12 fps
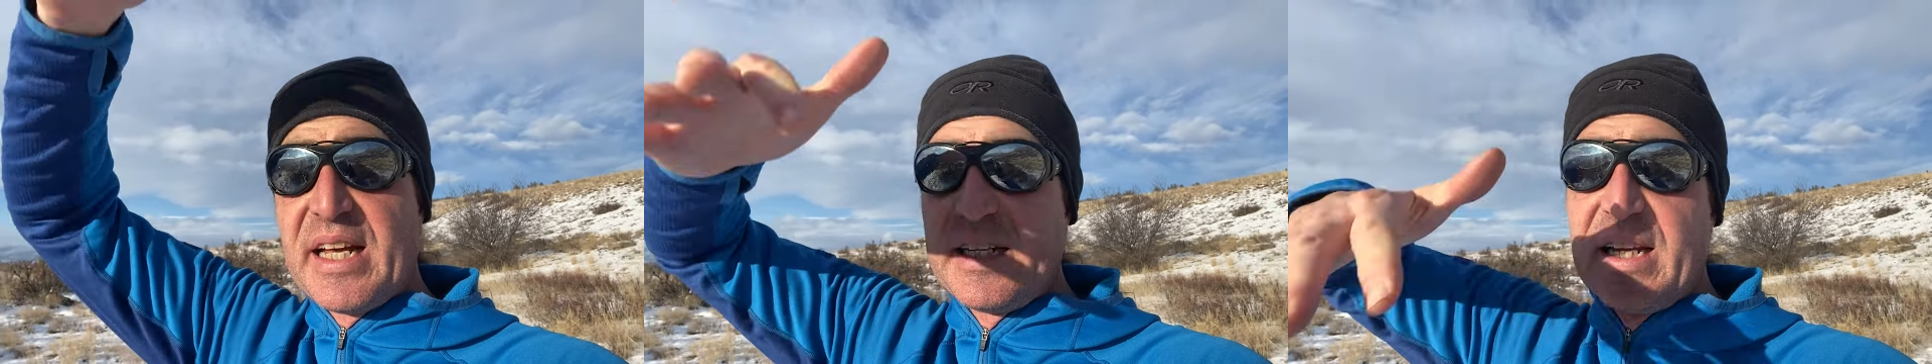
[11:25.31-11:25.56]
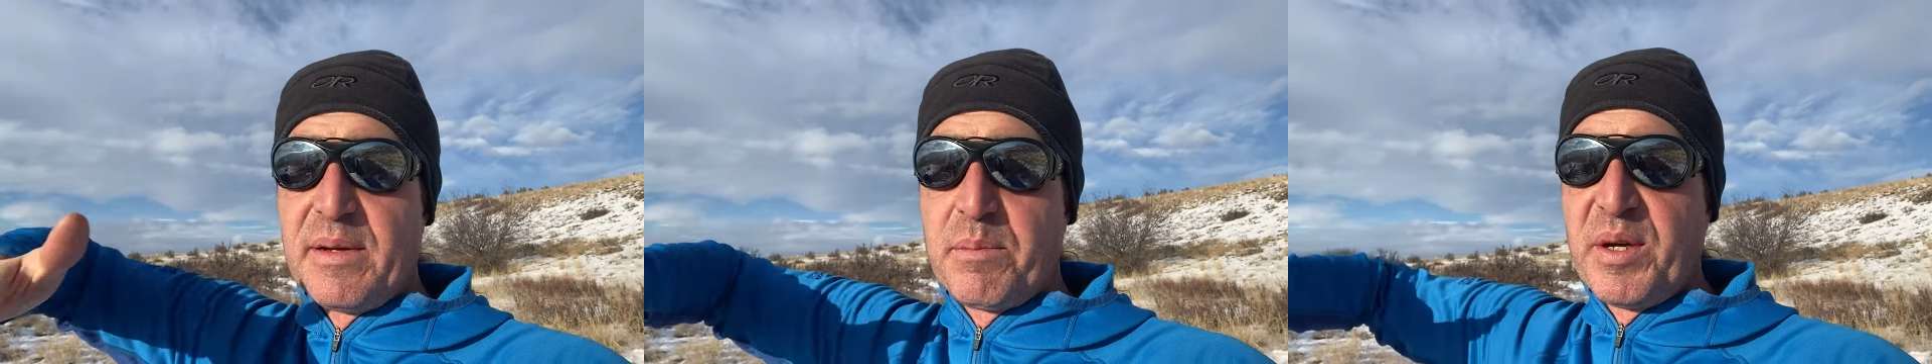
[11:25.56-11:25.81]
and
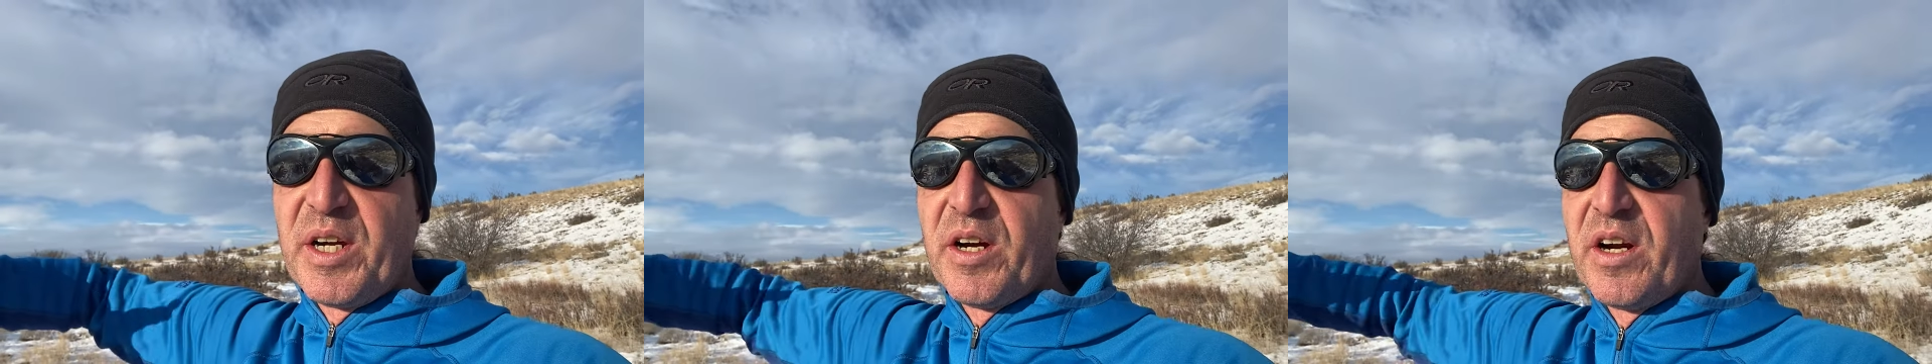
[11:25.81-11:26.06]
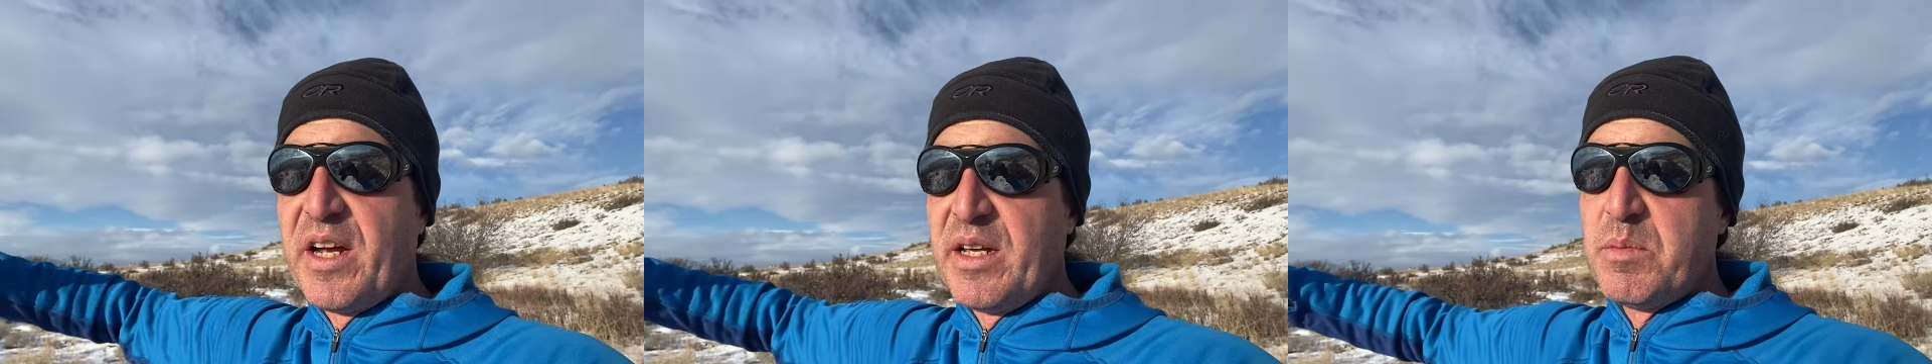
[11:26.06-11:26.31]
getting
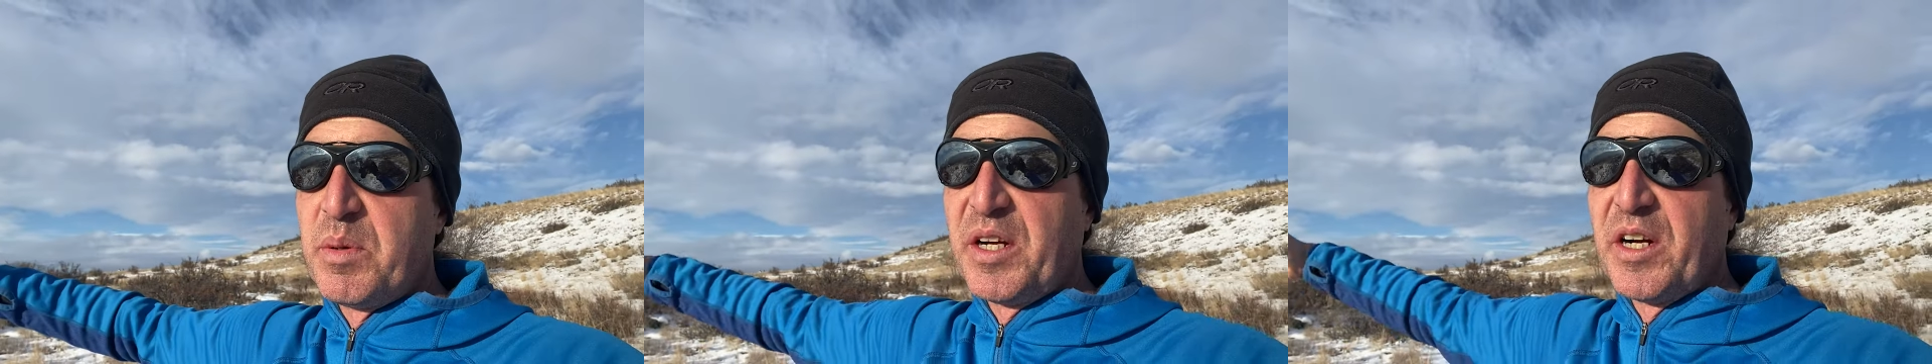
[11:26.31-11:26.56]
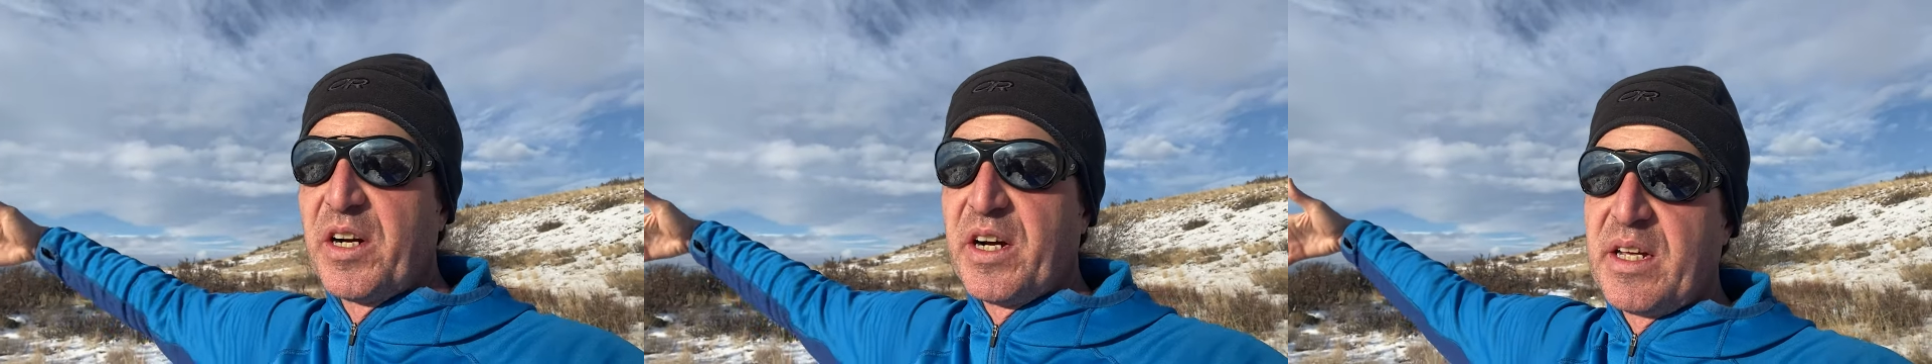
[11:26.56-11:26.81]
bigger and
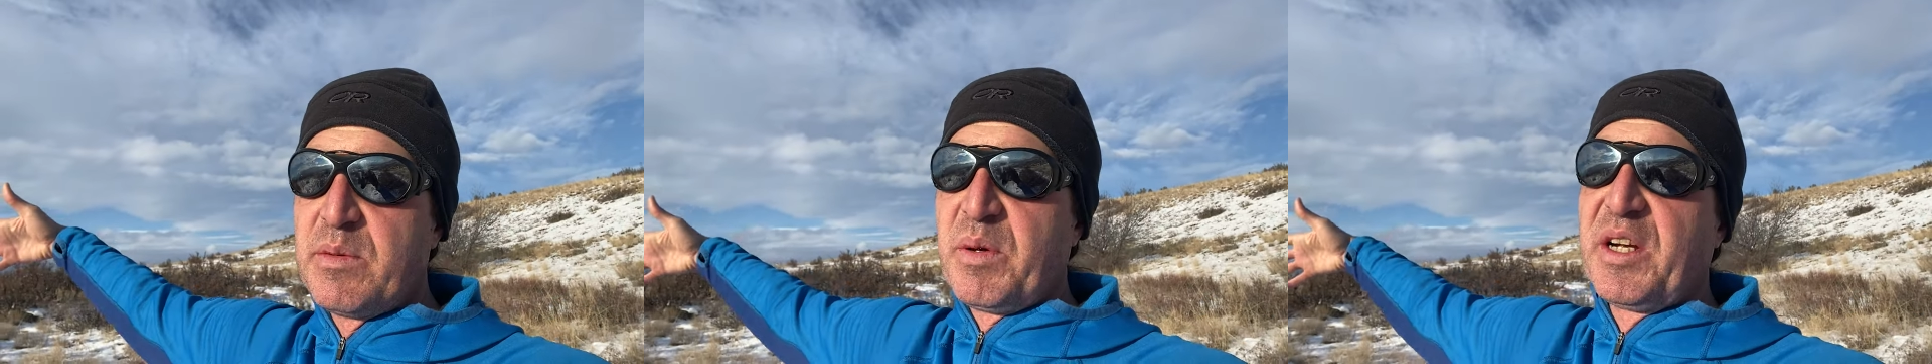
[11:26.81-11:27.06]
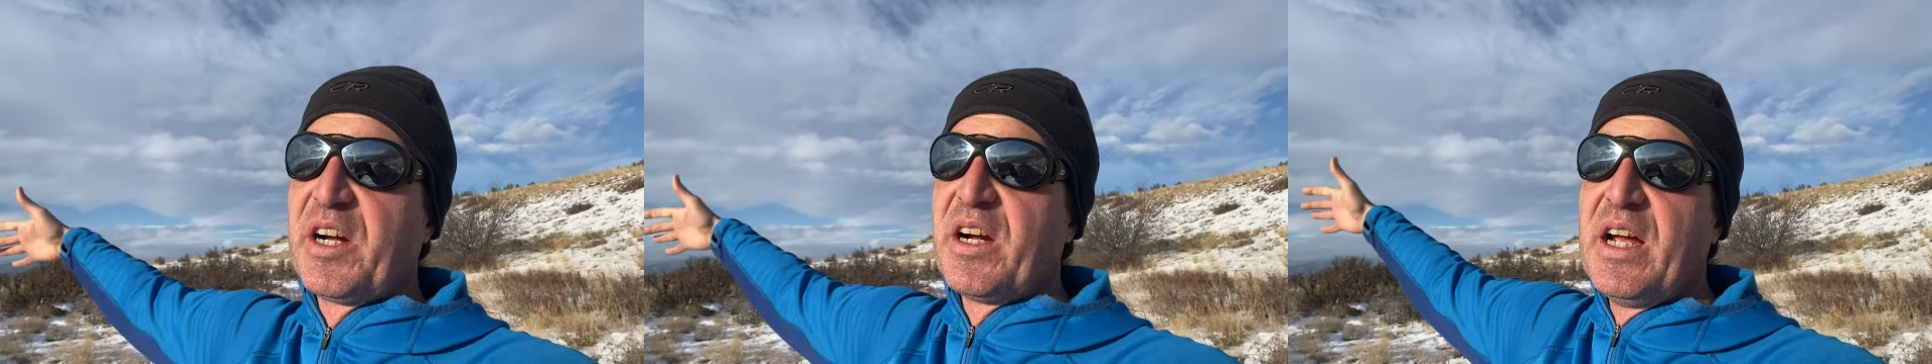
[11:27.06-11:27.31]
bigger and
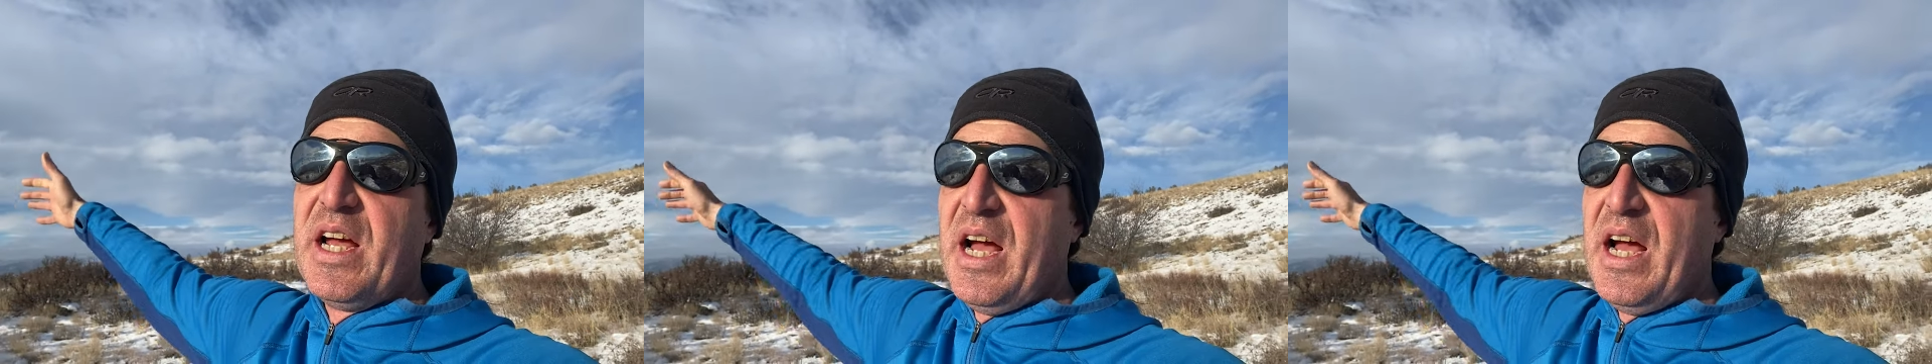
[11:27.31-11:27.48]
bigger